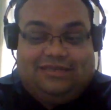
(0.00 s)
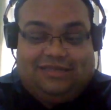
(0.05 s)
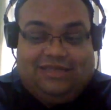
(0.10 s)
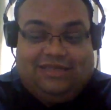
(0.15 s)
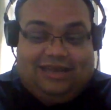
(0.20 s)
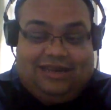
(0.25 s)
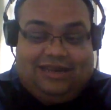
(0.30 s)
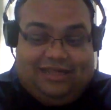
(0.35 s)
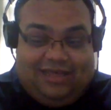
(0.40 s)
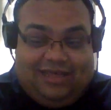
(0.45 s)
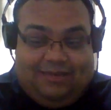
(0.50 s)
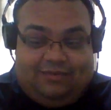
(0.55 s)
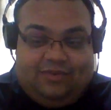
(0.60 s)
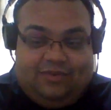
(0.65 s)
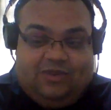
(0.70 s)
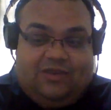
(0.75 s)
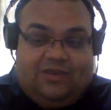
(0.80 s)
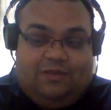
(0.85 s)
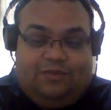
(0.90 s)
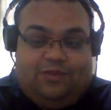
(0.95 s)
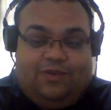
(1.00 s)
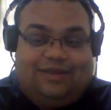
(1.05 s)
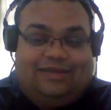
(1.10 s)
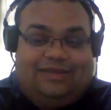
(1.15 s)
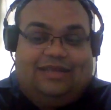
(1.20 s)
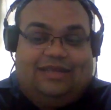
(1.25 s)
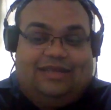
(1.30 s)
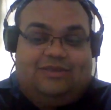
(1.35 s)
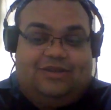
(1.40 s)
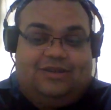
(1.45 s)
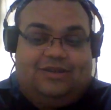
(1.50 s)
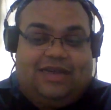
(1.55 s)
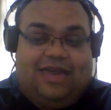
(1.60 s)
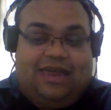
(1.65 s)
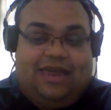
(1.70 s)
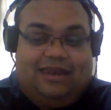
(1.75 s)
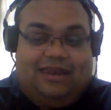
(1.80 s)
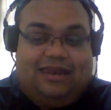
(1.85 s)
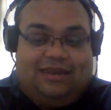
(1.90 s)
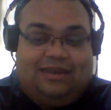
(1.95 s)
study them to the point that you
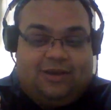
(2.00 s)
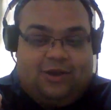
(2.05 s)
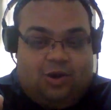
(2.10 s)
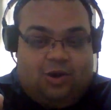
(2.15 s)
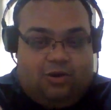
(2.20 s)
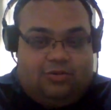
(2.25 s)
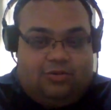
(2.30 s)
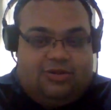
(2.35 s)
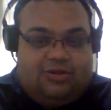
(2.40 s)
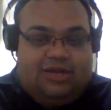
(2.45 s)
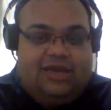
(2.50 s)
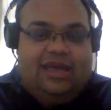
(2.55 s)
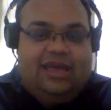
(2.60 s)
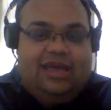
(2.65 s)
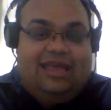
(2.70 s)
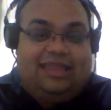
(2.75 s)
can code